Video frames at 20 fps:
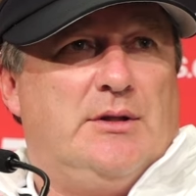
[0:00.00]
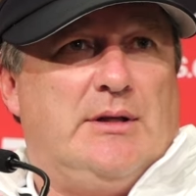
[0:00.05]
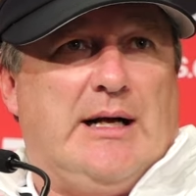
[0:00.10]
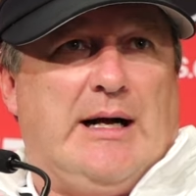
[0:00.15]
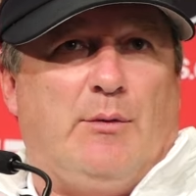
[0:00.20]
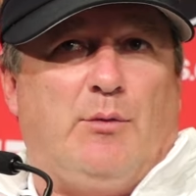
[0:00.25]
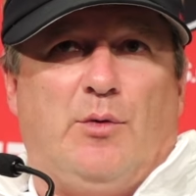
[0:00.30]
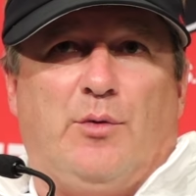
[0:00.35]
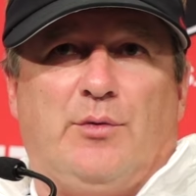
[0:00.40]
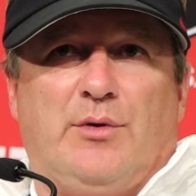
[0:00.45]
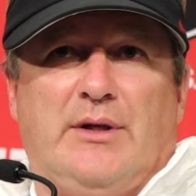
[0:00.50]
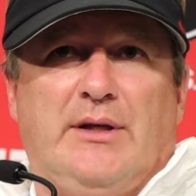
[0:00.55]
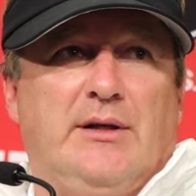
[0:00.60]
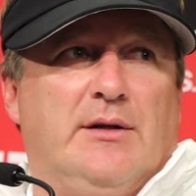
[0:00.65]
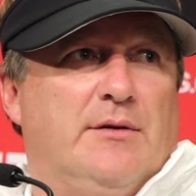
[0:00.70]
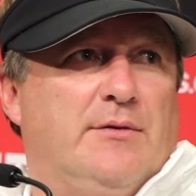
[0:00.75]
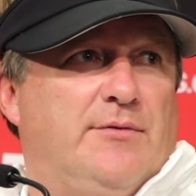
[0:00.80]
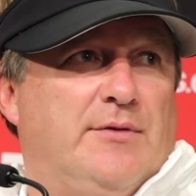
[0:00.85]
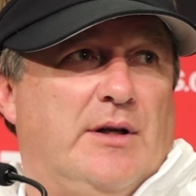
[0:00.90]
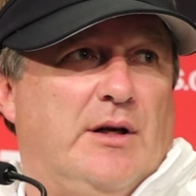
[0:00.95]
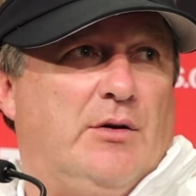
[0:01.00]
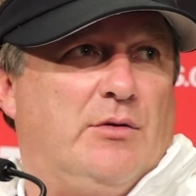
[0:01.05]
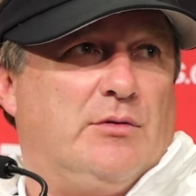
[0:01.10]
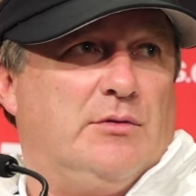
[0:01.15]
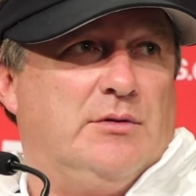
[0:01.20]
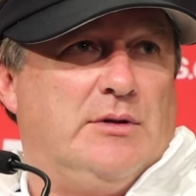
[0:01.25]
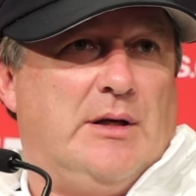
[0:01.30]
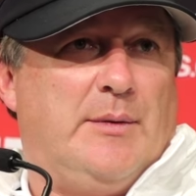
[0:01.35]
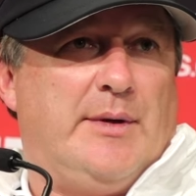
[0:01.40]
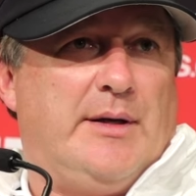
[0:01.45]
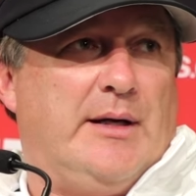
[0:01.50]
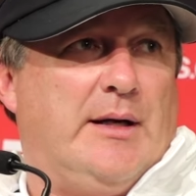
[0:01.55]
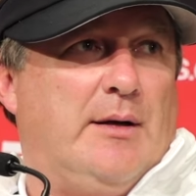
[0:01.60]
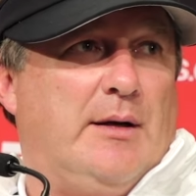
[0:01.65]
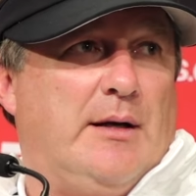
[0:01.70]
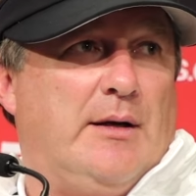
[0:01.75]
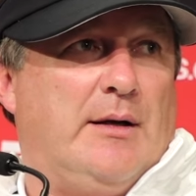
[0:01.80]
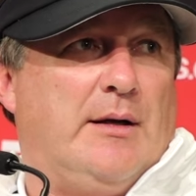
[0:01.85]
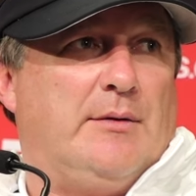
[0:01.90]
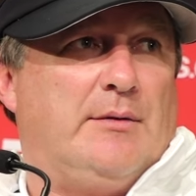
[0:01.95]
I won't live long. I
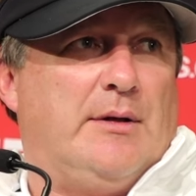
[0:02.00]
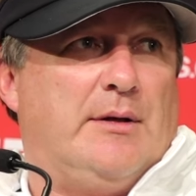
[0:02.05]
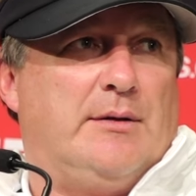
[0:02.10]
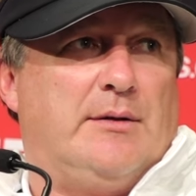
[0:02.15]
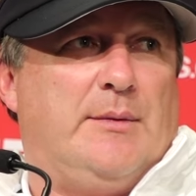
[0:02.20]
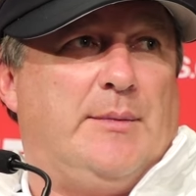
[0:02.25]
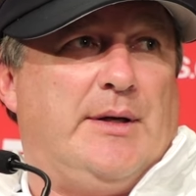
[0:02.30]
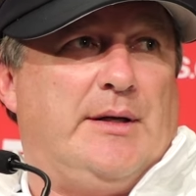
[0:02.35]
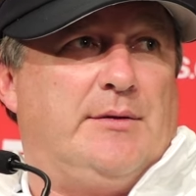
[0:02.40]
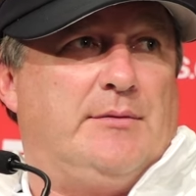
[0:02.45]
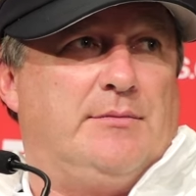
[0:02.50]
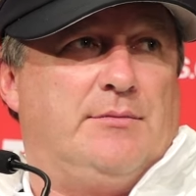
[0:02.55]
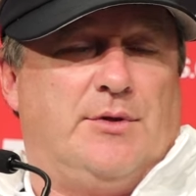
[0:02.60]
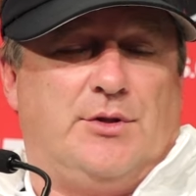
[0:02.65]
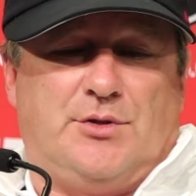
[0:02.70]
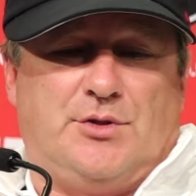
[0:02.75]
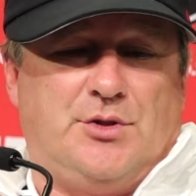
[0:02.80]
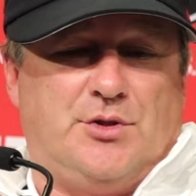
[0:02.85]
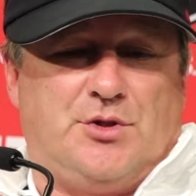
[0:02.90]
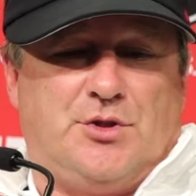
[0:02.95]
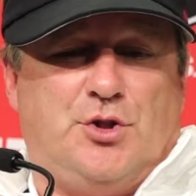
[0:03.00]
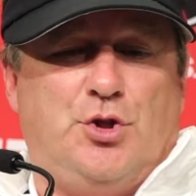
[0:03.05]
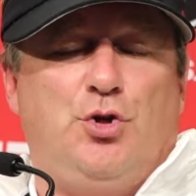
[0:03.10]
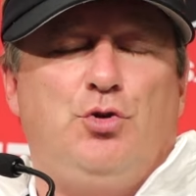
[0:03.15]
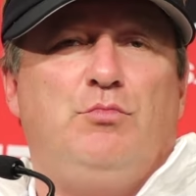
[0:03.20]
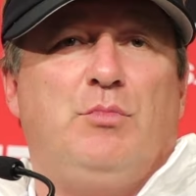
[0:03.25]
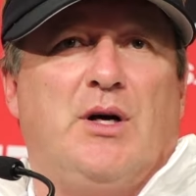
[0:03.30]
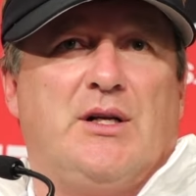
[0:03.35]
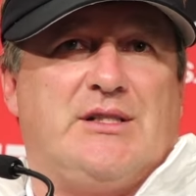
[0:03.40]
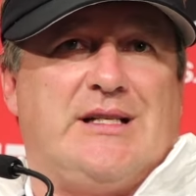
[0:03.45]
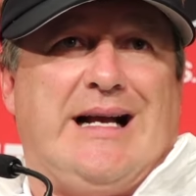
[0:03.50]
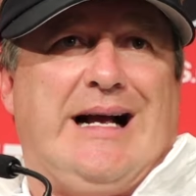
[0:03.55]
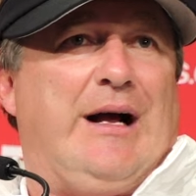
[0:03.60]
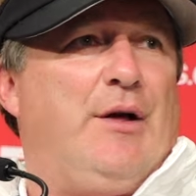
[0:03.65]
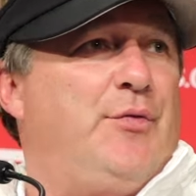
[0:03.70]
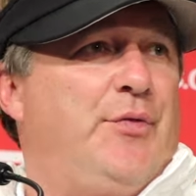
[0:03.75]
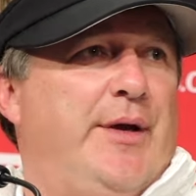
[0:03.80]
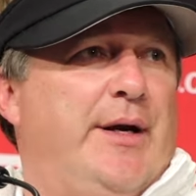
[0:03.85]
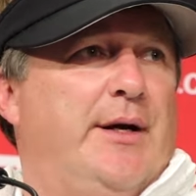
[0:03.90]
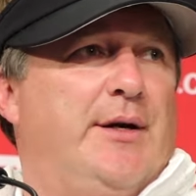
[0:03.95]
mean, there's just too much
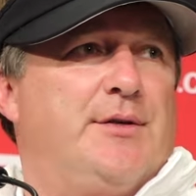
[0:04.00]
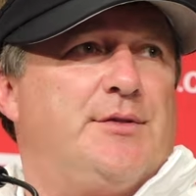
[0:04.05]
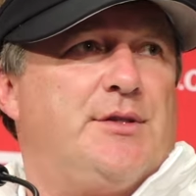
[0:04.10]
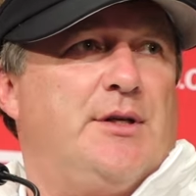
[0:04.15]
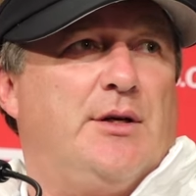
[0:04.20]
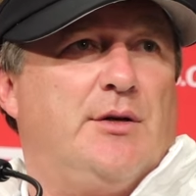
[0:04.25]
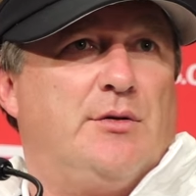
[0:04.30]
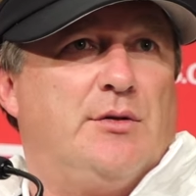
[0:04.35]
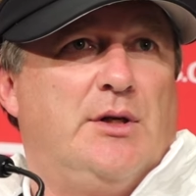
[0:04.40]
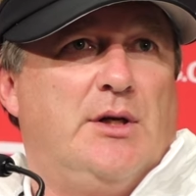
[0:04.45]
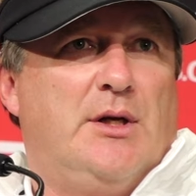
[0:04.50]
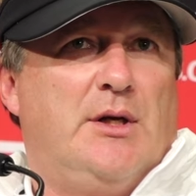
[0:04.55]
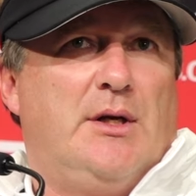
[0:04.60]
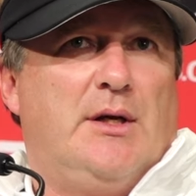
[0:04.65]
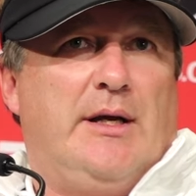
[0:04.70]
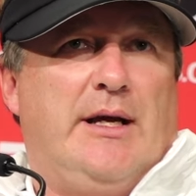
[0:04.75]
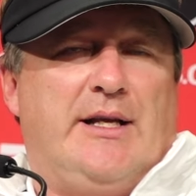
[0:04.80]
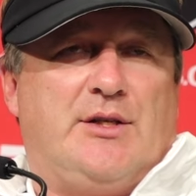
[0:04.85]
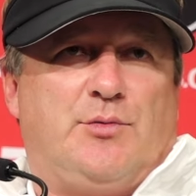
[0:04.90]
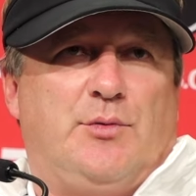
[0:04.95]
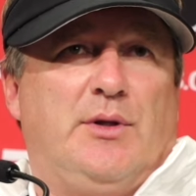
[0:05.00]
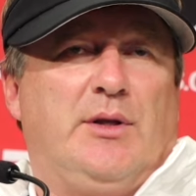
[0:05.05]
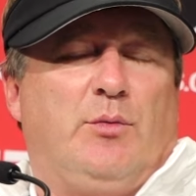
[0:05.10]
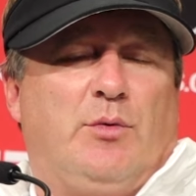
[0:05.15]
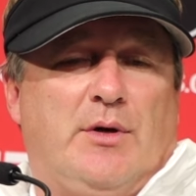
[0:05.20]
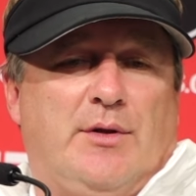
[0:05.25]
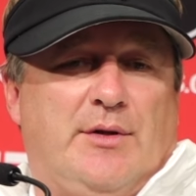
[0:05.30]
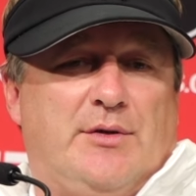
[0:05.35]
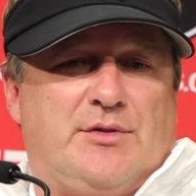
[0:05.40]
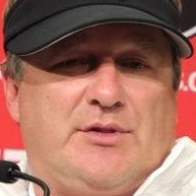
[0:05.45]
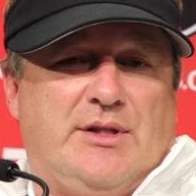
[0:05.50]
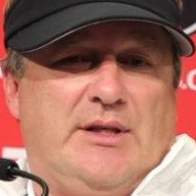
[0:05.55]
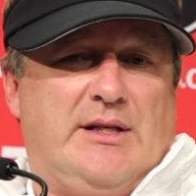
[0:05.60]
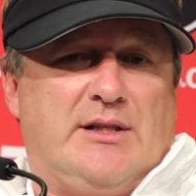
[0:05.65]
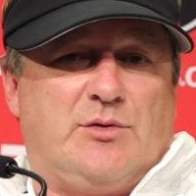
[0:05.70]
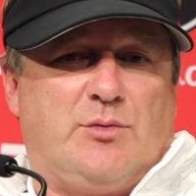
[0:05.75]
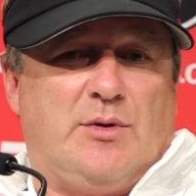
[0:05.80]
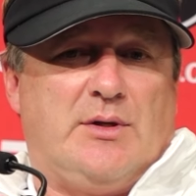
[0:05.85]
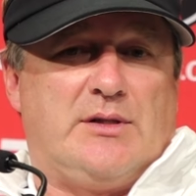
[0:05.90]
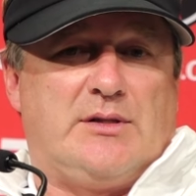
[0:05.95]
out there. So it's really one of those
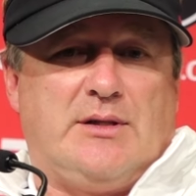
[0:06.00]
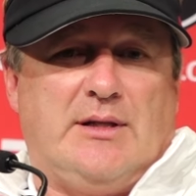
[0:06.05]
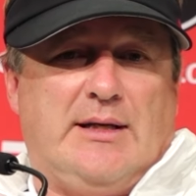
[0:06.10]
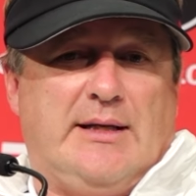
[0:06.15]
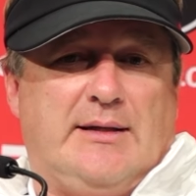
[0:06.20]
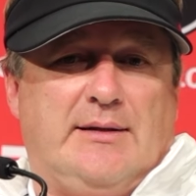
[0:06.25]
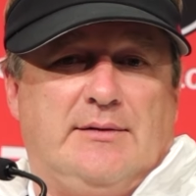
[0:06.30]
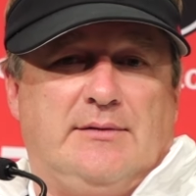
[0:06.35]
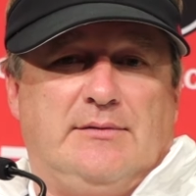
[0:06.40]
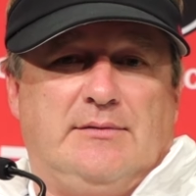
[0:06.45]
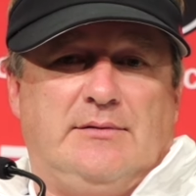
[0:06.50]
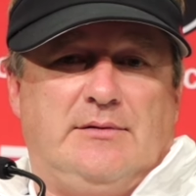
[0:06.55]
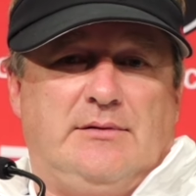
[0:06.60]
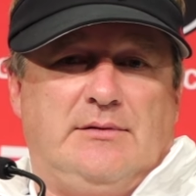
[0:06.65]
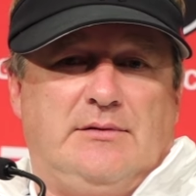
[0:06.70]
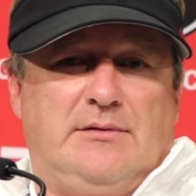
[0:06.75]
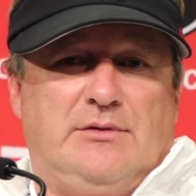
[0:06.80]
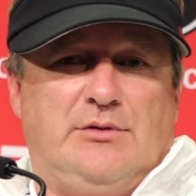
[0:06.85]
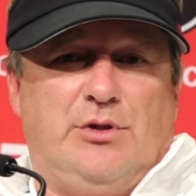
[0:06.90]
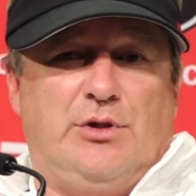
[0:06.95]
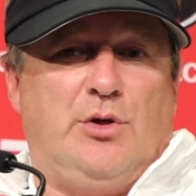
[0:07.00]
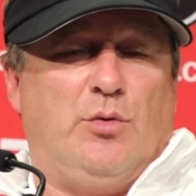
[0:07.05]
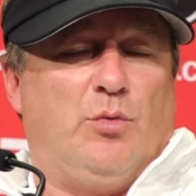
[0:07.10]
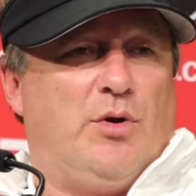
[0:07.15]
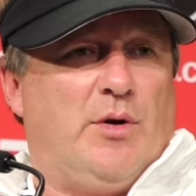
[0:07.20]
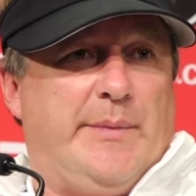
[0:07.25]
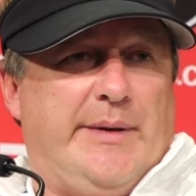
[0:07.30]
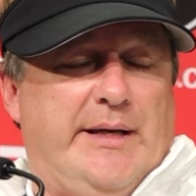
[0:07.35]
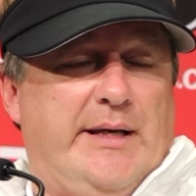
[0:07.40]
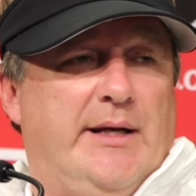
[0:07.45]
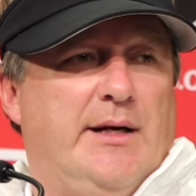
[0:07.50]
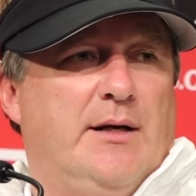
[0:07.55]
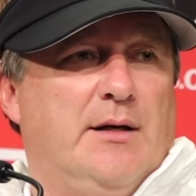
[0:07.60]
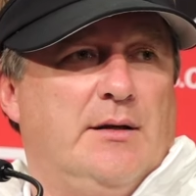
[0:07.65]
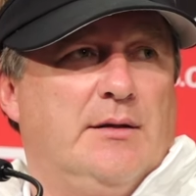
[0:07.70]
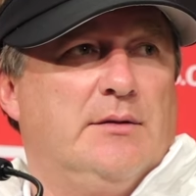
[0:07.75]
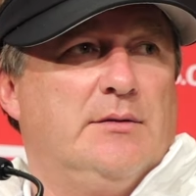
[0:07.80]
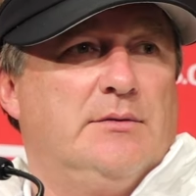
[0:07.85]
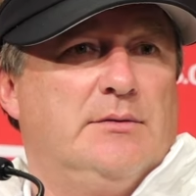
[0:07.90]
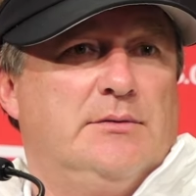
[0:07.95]
things where it's like, do you want to be
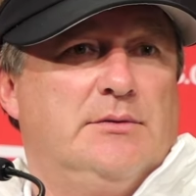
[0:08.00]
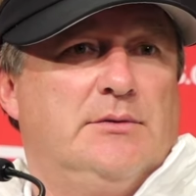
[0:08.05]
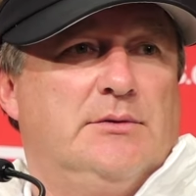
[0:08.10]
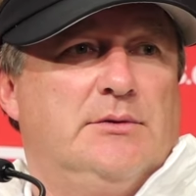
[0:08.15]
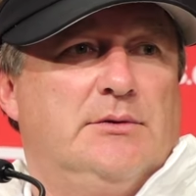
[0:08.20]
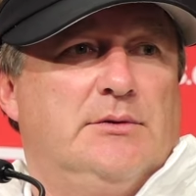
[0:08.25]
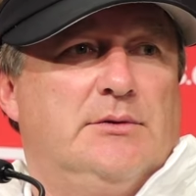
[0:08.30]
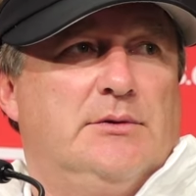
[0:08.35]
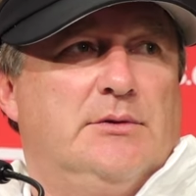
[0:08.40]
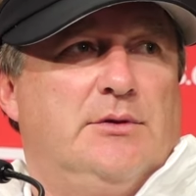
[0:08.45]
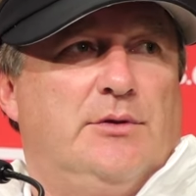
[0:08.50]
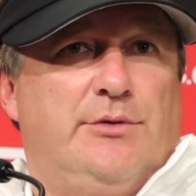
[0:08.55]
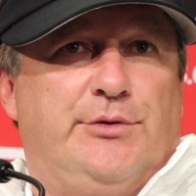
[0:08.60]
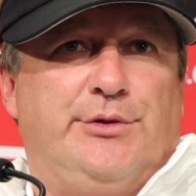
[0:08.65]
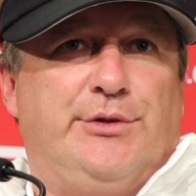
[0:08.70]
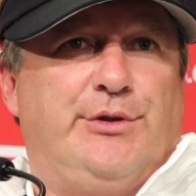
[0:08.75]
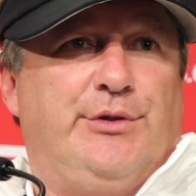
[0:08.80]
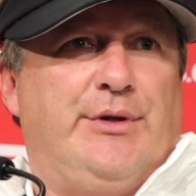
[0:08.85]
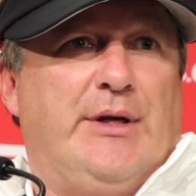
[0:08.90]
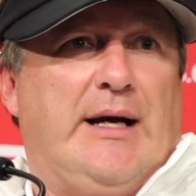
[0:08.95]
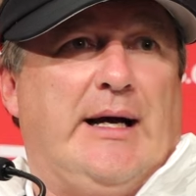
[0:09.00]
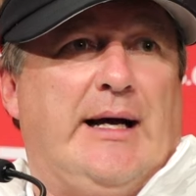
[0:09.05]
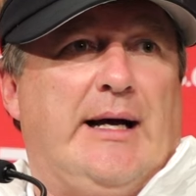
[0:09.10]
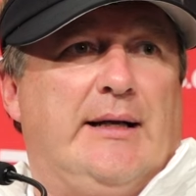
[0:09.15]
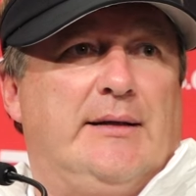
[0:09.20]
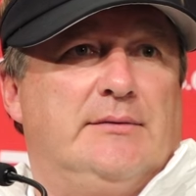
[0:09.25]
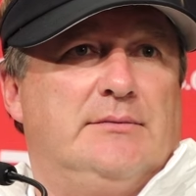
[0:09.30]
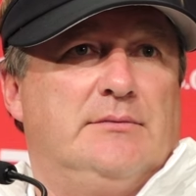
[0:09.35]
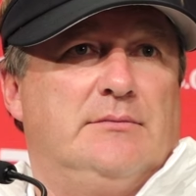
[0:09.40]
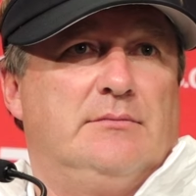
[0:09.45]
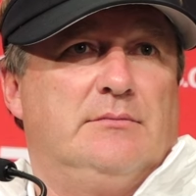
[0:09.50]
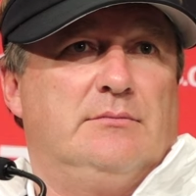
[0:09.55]
here or do you not?